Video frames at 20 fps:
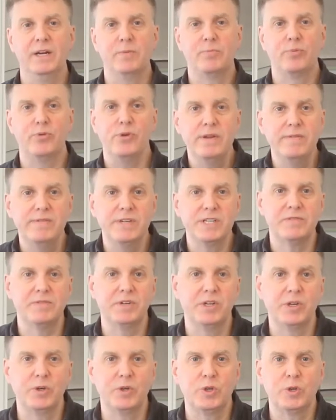In a previous
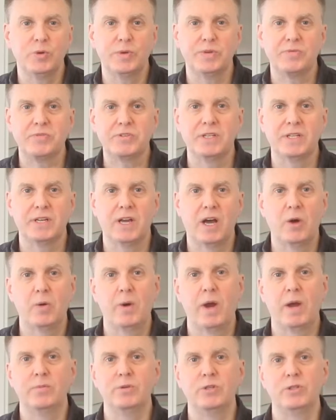video, you would have seen
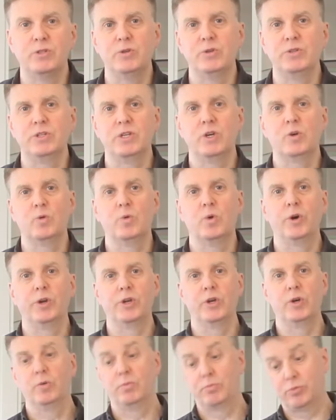how I was using
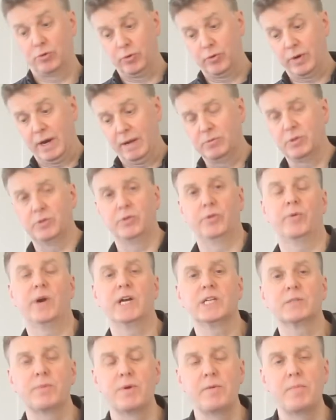quaudio programmed on the
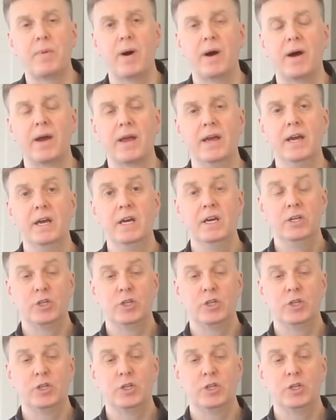Raspberry Pi